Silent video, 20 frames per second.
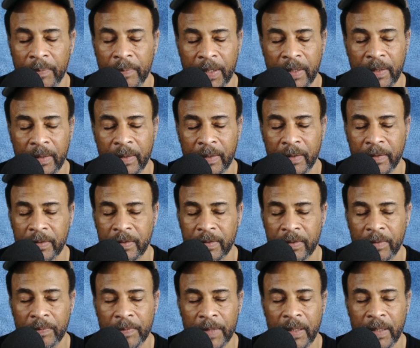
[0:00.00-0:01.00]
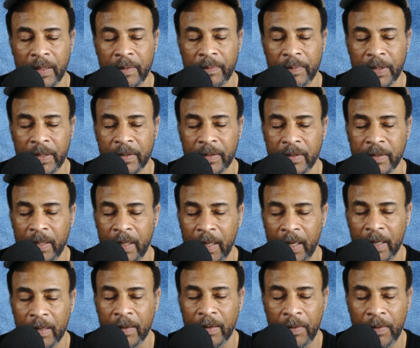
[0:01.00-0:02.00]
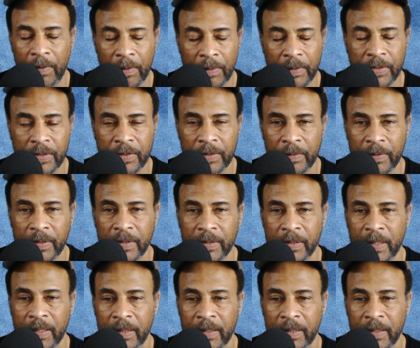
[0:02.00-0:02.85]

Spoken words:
But there's a lot of horror stories,